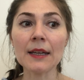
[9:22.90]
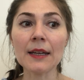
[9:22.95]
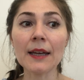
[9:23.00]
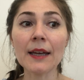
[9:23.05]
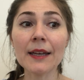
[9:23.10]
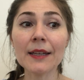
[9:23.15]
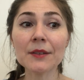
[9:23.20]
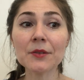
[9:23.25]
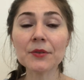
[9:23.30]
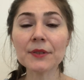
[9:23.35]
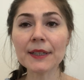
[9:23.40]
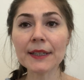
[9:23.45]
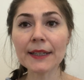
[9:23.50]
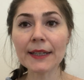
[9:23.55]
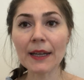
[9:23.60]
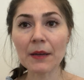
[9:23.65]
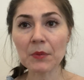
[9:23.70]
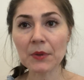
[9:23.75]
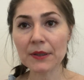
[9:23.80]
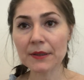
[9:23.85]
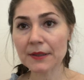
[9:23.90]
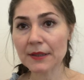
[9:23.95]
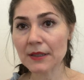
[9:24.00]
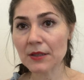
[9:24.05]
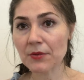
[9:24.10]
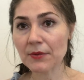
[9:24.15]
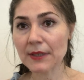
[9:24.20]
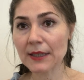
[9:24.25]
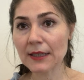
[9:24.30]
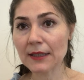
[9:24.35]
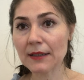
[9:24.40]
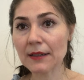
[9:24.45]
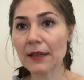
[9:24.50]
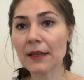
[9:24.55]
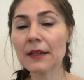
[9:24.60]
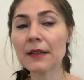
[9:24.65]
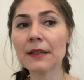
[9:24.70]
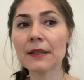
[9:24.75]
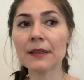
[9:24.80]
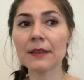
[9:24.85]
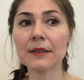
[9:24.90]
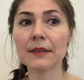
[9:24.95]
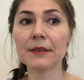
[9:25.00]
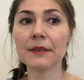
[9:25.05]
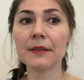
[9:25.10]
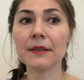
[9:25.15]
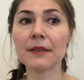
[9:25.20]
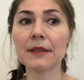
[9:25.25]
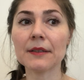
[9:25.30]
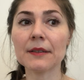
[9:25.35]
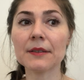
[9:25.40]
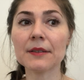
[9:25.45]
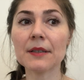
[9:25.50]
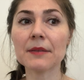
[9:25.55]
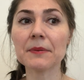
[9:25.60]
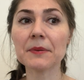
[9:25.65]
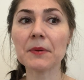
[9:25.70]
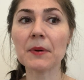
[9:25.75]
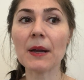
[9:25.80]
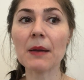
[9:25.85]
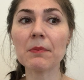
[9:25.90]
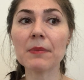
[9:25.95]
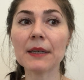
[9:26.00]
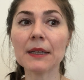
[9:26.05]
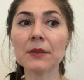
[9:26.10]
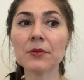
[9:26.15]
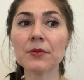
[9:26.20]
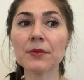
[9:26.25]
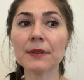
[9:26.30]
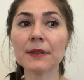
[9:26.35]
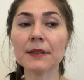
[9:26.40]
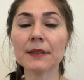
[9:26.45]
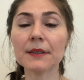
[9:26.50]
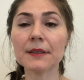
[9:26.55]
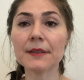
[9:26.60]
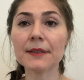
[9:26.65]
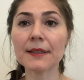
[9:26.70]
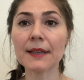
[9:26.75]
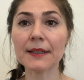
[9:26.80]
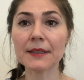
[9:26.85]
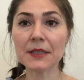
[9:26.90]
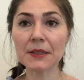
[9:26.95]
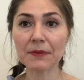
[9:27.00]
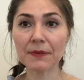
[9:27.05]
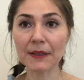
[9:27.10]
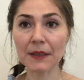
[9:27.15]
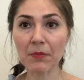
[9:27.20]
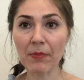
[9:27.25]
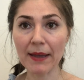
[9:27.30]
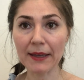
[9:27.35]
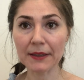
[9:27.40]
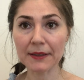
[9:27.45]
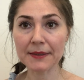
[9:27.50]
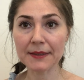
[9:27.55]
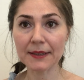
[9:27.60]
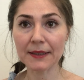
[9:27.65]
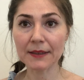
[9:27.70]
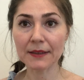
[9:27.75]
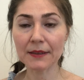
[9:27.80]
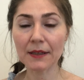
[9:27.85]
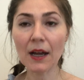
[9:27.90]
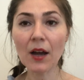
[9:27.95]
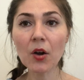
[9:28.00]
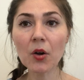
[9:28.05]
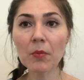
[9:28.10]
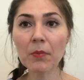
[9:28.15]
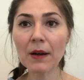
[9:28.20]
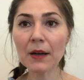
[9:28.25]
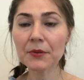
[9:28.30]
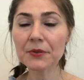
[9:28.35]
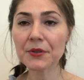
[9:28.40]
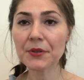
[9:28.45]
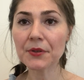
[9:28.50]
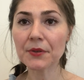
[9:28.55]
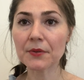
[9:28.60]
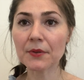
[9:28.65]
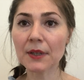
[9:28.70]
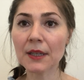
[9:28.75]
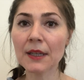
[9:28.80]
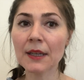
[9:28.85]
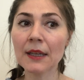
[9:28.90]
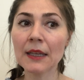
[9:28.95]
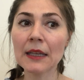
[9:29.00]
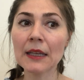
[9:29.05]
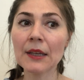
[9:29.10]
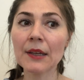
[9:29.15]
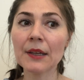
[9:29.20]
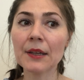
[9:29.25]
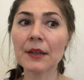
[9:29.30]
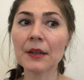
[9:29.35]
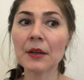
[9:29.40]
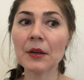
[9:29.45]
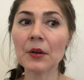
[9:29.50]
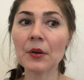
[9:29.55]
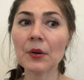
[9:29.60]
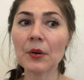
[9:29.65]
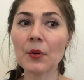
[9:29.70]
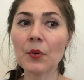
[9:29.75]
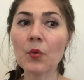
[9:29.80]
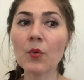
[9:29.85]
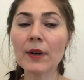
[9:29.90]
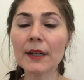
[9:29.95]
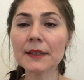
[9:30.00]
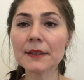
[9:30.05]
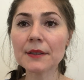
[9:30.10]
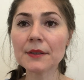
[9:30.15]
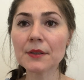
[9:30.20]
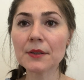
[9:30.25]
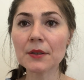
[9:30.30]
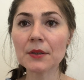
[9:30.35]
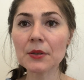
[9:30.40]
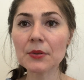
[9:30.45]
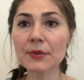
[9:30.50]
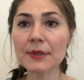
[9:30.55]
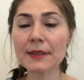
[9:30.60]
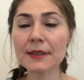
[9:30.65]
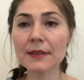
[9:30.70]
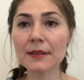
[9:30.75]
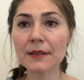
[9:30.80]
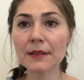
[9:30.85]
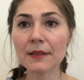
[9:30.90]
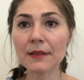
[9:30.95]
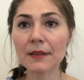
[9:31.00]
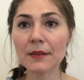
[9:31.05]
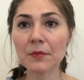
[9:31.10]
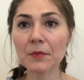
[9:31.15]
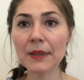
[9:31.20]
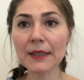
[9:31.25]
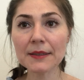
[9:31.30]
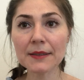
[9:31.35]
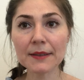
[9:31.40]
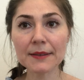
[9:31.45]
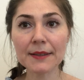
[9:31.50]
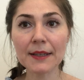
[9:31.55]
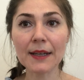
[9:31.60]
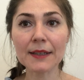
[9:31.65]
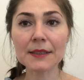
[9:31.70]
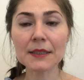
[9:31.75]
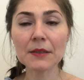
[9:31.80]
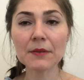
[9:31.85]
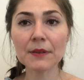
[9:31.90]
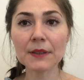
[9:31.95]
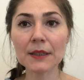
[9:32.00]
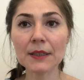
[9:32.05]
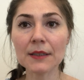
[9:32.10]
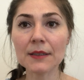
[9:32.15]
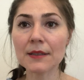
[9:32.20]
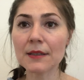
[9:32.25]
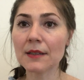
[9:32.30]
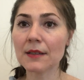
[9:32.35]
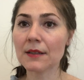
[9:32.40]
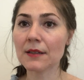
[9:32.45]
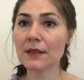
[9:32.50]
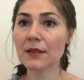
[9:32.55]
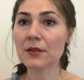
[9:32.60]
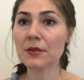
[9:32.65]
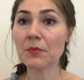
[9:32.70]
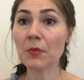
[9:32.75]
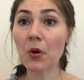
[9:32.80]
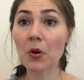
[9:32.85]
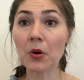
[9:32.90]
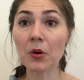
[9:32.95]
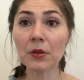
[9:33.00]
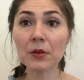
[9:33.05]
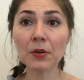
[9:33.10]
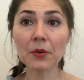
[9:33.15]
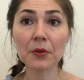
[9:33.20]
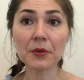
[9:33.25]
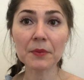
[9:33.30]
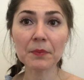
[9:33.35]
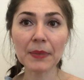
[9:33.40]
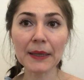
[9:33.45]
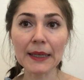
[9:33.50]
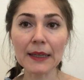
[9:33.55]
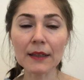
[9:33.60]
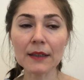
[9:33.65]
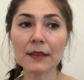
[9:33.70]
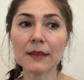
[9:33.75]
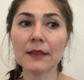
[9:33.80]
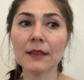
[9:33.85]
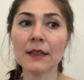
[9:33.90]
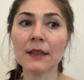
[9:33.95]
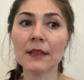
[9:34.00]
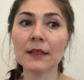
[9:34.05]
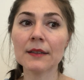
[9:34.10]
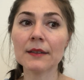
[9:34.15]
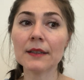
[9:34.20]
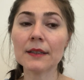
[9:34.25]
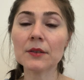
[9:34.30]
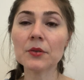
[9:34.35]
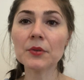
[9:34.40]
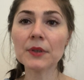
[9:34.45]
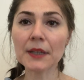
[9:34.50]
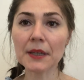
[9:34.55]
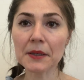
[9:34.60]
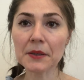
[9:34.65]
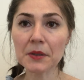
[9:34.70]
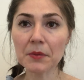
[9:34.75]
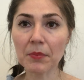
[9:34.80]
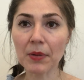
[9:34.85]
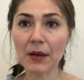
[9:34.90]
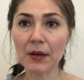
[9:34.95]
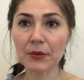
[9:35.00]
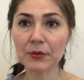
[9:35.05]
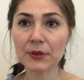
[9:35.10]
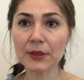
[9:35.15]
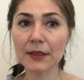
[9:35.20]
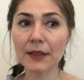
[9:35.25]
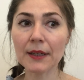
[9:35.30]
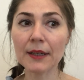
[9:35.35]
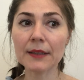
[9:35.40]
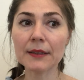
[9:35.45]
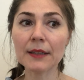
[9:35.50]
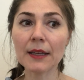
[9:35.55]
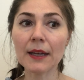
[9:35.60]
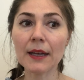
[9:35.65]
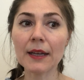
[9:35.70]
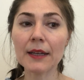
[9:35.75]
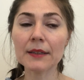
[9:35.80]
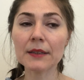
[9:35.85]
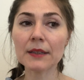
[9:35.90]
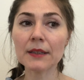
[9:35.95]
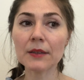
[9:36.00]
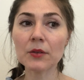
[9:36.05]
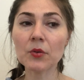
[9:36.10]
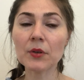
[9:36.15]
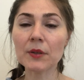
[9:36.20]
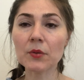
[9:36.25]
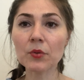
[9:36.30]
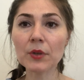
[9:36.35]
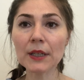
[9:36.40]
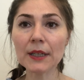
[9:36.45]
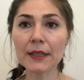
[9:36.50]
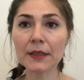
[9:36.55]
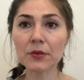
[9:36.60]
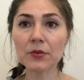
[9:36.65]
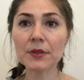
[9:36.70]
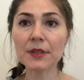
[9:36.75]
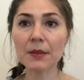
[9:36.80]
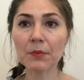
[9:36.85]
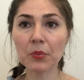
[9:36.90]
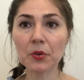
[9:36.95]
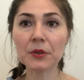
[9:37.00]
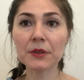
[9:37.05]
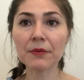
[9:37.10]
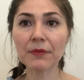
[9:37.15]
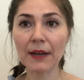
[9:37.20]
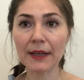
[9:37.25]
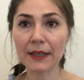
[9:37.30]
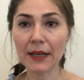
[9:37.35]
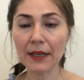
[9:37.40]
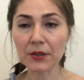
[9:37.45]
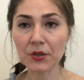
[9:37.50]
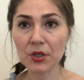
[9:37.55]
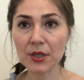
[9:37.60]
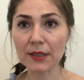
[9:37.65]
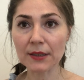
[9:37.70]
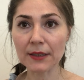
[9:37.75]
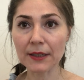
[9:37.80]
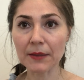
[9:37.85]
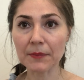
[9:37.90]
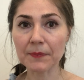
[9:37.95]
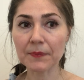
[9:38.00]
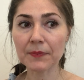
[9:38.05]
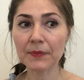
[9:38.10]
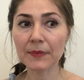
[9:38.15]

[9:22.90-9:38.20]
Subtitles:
And today I'm considering subscribing to a scientific magazine. How about you? What are those business activities, small or big, that you care about and you are willing to support financially?